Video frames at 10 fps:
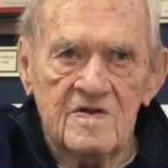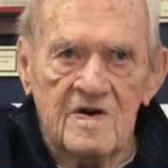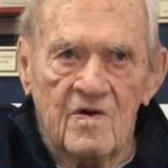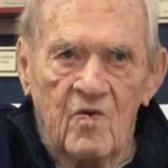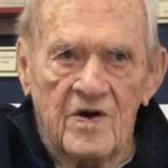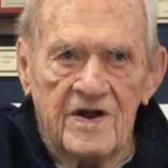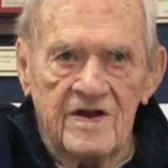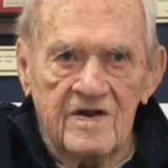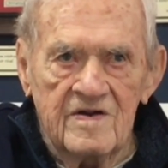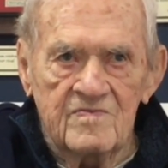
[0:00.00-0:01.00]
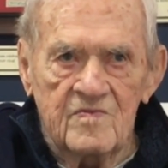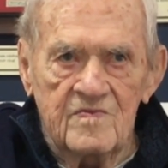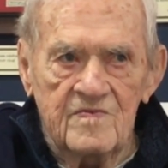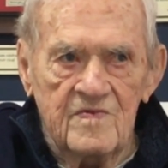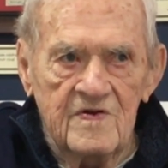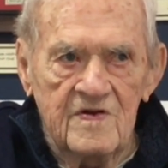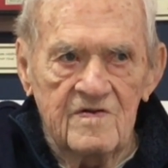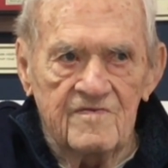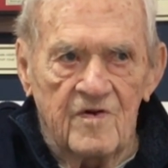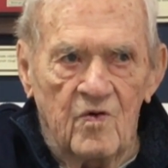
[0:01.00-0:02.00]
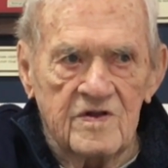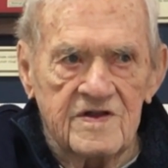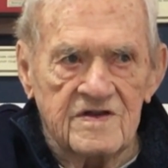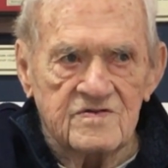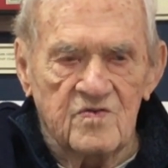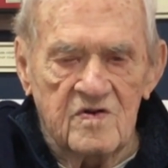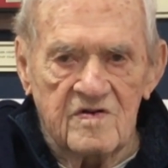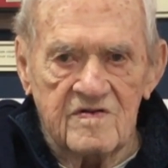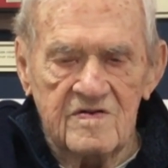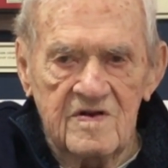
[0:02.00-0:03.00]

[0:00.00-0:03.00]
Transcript: what I am, for what that's worth.